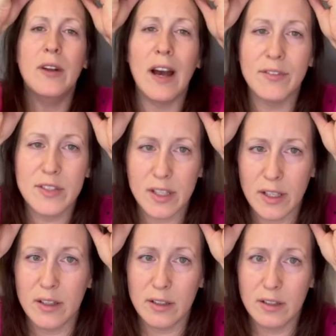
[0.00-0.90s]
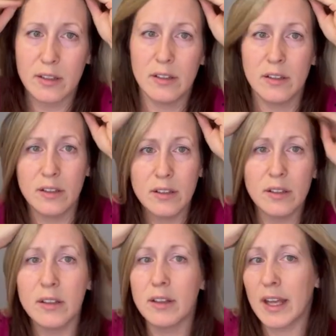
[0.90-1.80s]
have to
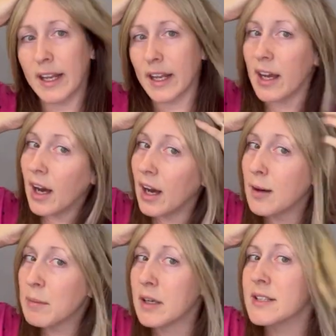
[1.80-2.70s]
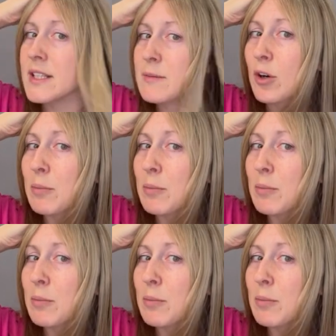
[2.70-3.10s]
get it cut because it's